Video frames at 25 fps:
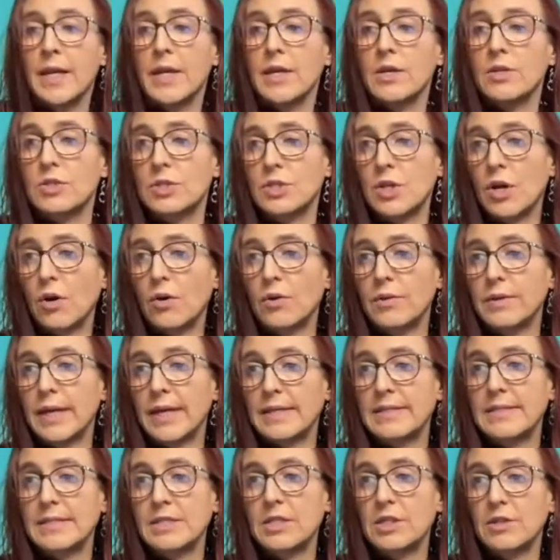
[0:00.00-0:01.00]
So
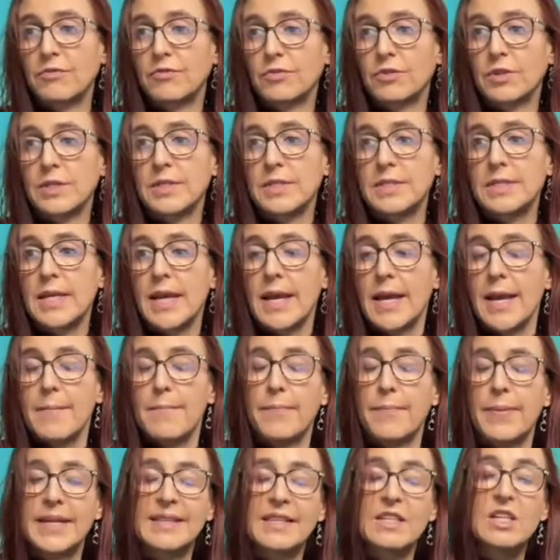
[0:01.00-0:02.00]
that's the difference.
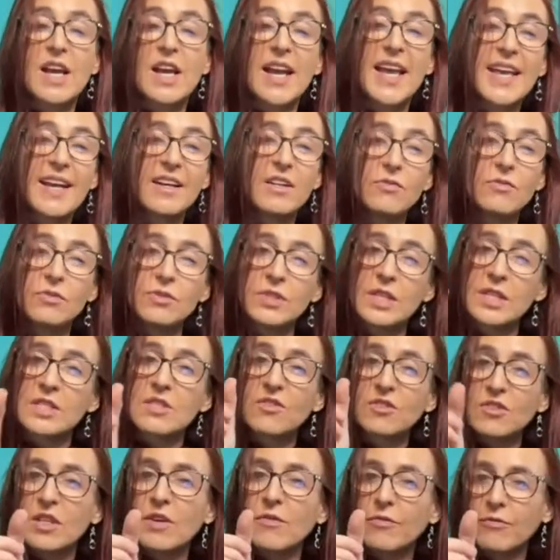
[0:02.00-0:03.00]
But
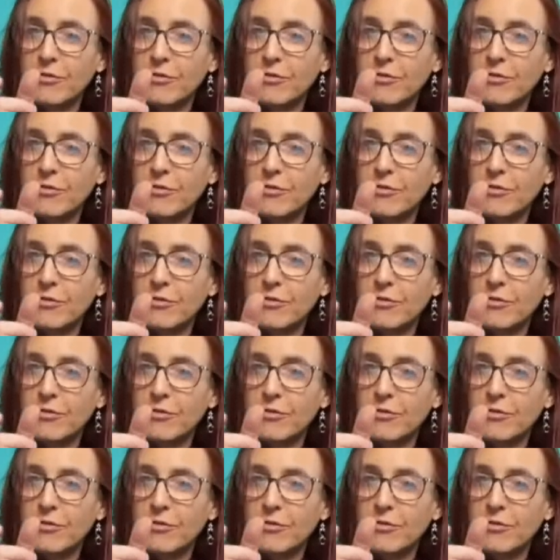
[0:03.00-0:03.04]
the